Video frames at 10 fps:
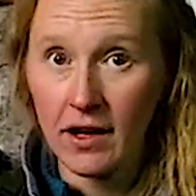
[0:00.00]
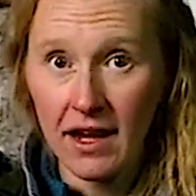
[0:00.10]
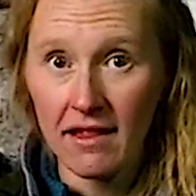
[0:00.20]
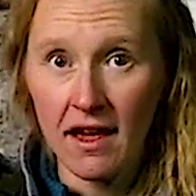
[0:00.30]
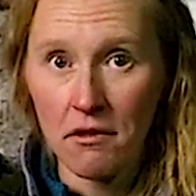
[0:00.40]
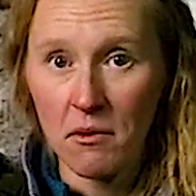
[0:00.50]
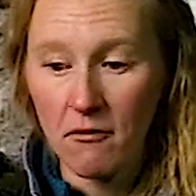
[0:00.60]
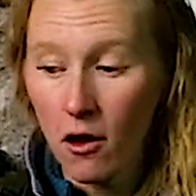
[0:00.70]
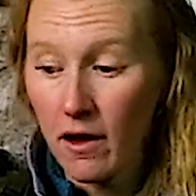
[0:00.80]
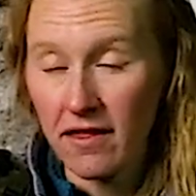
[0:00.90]
the next test we've
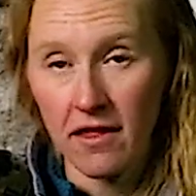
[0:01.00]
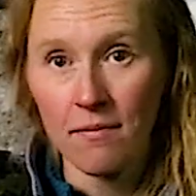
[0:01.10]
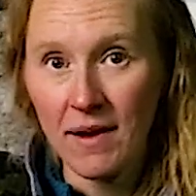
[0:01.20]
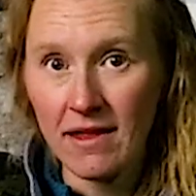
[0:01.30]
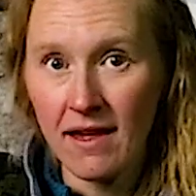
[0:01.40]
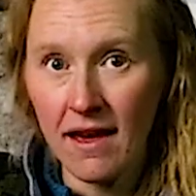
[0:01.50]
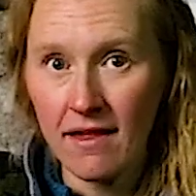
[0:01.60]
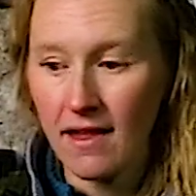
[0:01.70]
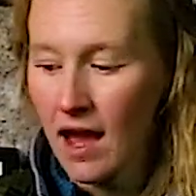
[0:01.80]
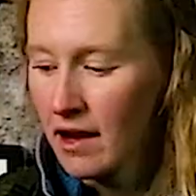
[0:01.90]
got is the speed test.
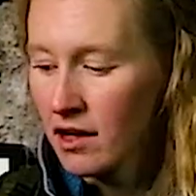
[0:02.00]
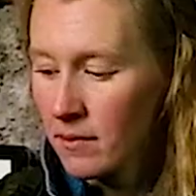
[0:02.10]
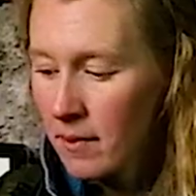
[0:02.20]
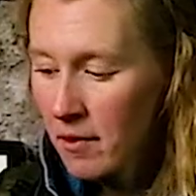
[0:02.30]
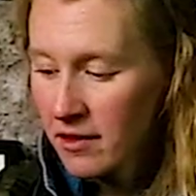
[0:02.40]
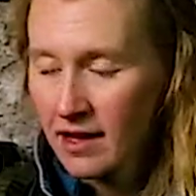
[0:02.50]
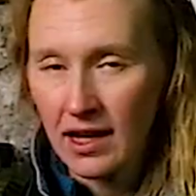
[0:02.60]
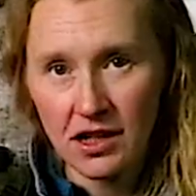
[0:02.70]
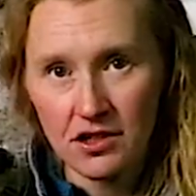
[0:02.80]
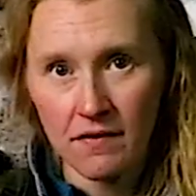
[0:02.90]
I'm be putting
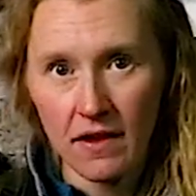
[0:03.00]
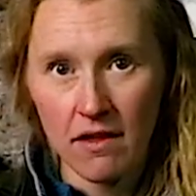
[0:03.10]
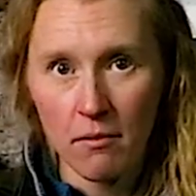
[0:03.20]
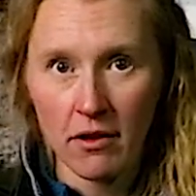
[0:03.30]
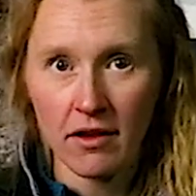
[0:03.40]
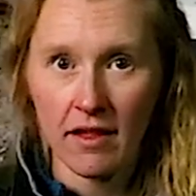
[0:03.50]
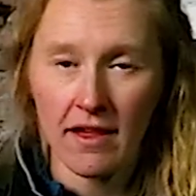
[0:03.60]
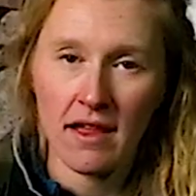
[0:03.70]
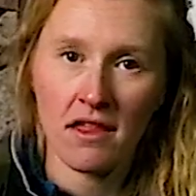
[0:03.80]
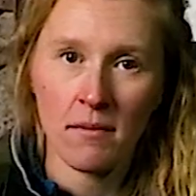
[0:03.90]
each of these bottles
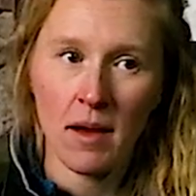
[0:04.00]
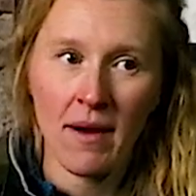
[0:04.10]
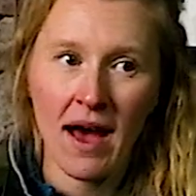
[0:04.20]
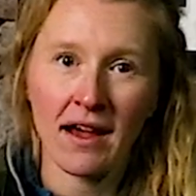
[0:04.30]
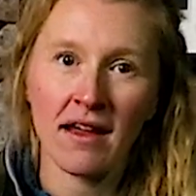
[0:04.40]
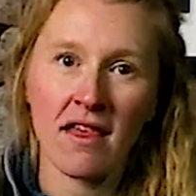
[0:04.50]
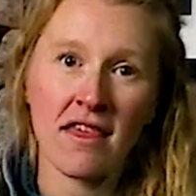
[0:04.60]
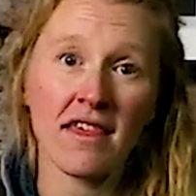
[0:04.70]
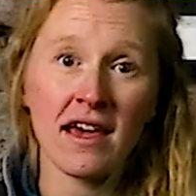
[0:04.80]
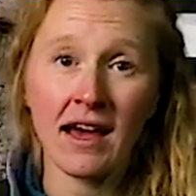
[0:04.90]
into my bag and then
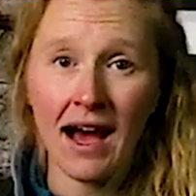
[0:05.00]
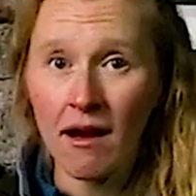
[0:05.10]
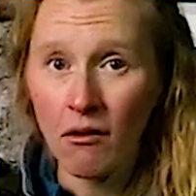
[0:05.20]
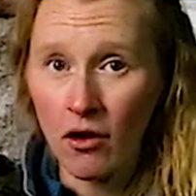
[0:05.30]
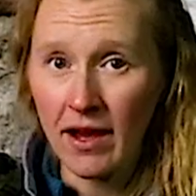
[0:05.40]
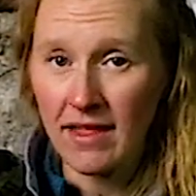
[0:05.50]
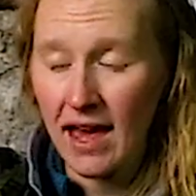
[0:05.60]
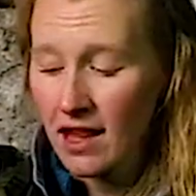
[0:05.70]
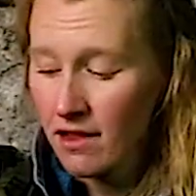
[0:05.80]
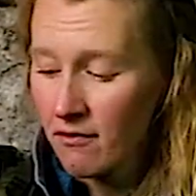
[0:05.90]
seeing how long it
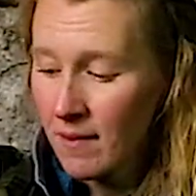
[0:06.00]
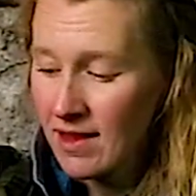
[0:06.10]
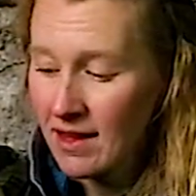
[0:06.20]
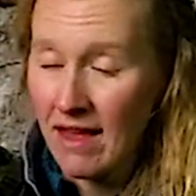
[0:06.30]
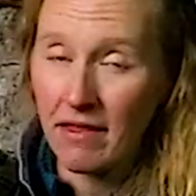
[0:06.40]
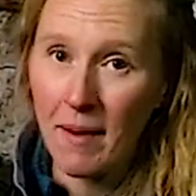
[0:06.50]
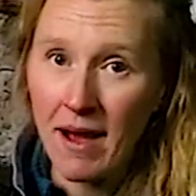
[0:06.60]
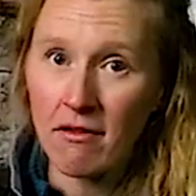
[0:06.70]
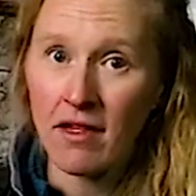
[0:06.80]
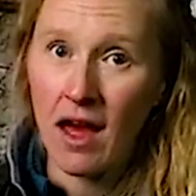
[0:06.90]
takes for me to get them
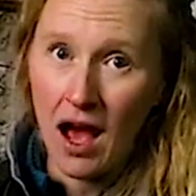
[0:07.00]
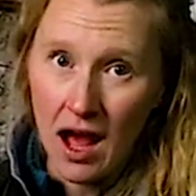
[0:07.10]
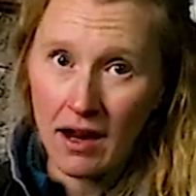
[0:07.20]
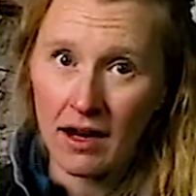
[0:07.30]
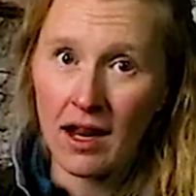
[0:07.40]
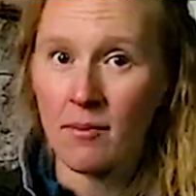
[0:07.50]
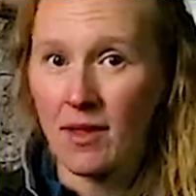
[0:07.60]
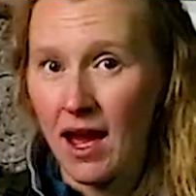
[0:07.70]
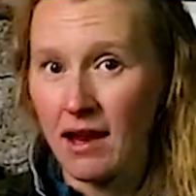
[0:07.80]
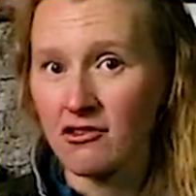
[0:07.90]
out, unclipped,
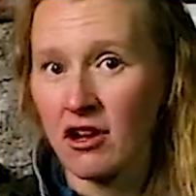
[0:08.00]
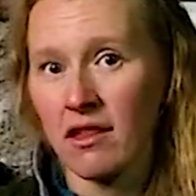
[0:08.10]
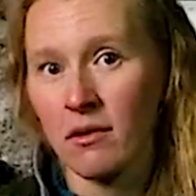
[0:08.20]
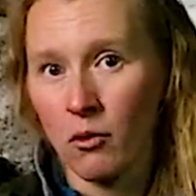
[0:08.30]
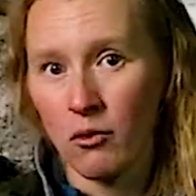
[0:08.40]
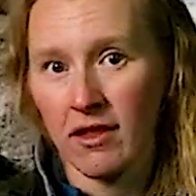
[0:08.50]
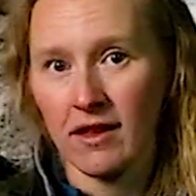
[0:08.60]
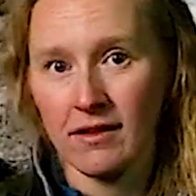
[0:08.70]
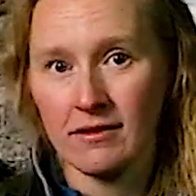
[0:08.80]
and drink some water.